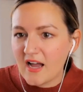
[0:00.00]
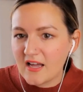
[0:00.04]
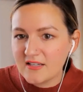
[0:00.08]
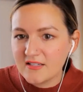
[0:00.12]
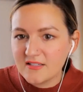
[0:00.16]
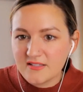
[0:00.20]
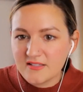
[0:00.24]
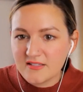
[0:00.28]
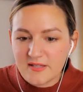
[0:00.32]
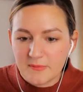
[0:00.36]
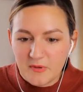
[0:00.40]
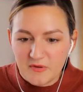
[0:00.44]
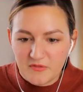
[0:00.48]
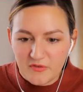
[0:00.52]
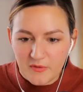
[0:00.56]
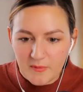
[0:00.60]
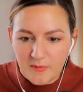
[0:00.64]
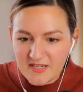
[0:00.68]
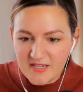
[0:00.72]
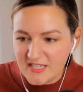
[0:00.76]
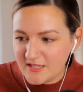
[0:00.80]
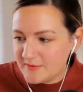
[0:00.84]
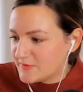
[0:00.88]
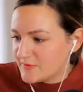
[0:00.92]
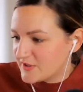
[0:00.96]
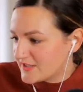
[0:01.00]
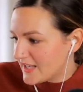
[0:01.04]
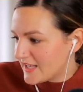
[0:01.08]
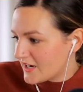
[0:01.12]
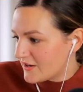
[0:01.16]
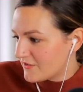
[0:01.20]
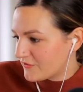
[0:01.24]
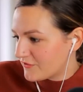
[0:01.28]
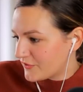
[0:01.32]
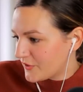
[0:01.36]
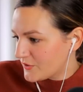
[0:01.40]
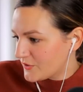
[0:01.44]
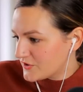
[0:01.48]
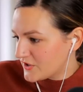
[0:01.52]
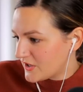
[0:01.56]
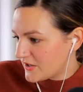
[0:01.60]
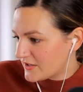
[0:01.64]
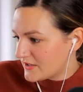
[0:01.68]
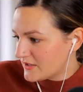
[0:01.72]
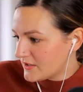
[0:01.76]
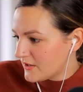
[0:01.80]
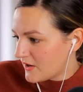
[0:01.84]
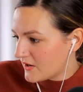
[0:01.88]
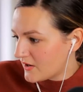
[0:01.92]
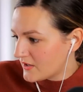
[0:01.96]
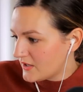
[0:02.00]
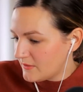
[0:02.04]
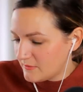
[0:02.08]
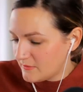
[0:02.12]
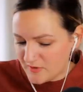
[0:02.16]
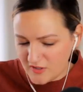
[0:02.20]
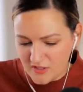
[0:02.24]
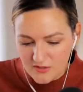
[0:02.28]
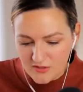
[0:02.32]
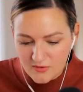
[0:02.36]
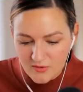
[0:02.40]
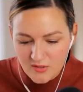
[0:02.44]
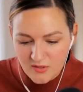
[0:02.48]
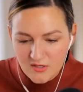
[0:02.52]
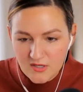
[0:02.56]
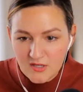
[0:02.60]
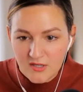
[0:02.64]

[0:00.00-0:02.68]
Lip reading: and someone from my team just said it froze on him too.